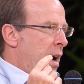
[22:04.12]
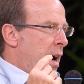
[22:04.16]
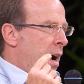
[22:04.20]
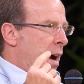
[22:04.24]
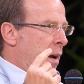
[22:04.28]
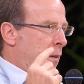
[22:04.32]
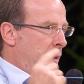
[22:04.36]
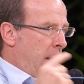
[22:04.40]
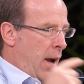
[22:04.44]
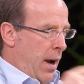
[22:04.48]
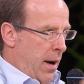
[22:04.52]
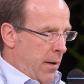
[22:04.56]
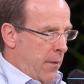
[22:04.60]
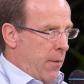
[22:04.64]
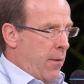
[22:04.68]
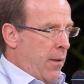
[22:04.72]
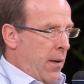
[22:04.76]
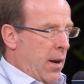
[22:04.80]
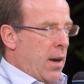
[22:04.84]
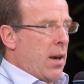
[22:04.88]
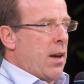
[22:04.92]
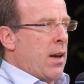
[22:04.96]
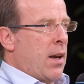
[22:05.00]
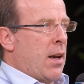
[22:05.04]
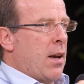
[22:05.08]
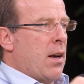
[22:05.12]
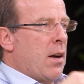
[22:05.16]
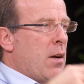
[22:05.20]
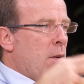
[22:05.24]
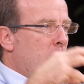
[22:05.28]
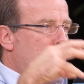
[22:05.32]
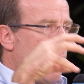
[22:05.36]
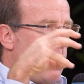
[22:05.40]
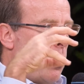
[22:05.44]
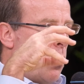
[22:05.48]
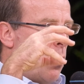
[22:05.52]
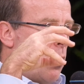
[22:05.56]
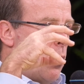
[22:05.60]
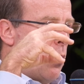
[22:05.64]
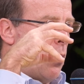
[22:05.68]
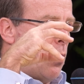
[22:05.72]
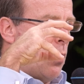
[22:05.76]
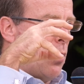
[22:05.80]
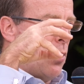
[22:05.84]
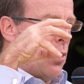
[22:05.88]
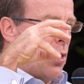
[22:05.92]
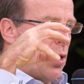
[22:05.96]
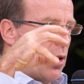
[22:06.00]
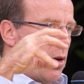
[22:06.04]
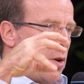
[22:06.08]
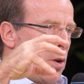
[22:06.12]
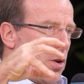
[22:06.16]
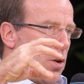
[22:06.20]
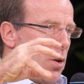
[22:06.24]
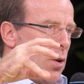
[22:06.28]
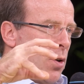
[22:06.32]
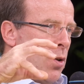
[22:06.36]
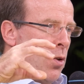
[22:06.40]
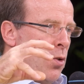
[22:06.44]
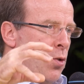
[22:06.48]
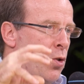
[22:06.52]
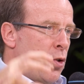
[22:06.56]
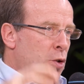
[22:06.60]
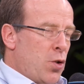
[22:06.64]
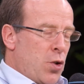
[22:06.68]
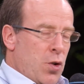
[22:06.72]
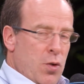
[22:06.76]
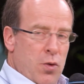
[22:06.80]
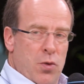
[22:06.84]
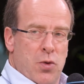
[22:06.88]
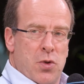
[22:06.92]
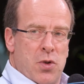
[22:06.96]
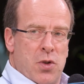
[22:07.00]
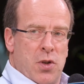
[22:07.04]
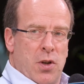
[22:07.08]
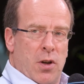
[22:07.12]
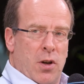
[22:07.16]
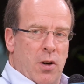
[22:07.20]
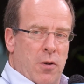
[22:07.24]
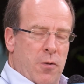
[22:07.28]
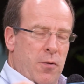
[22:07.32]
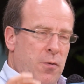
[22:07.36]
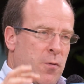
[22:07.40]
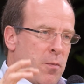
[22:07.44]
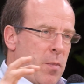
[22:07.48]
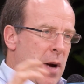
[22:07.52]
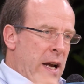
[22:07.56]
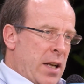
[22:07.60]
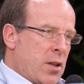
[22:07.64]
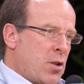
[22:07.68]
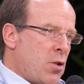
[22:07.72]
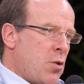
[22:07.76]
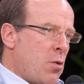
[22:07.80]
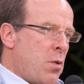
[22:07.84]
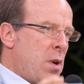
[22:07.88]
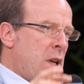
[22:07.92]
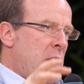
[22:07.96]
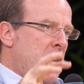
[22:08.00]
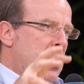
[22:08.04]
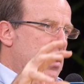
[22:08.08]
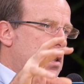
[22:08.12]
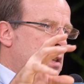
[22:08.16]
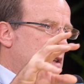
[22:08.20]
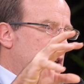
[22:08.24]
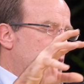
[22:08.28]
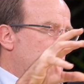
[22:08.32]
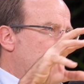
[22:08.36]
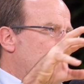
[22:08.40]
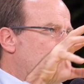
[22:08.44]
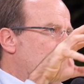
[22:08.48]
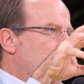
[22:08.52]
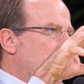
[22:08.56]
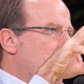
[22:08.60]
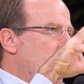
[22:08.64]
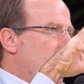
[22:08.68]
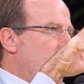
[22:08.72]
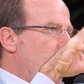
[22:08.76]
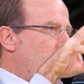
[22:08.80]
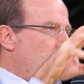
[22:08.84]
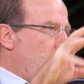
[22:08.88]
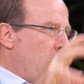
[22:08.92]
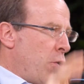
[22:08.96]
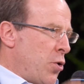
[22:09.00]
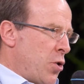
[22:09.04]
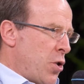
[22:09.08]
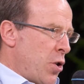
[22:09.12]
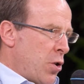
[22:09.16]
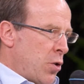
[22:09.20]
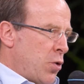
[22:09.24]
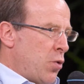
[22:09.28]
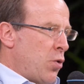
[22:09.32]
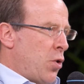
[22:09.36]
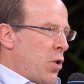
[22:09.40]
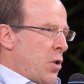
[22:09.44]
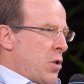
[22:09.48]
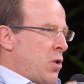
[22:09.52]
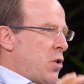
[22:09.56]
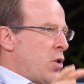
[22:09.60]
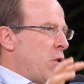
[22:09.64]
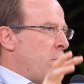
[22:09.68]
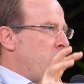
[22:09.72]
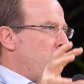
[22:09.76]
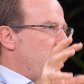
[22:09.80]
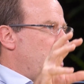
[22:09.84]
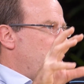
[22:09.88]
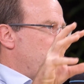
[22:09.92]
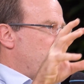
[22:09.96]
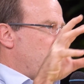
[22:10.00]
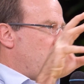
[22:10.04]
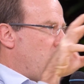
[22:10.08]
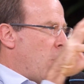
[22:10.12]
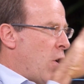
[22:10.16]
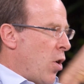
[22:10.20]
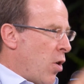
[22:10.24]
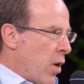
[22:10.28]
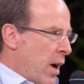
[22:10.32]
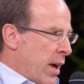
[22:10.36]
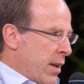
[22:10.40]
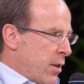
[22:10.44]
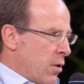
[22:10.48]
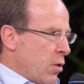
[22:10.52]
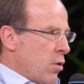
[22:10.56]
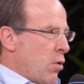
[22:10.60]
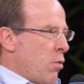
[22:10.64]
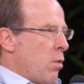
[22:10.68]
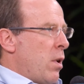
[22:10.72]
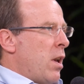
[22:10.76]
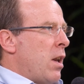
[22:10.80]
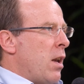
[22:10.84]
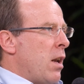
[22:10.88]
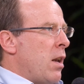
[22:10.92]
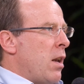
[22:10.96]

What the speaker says: I think the use of batteries closer to customers or at the grid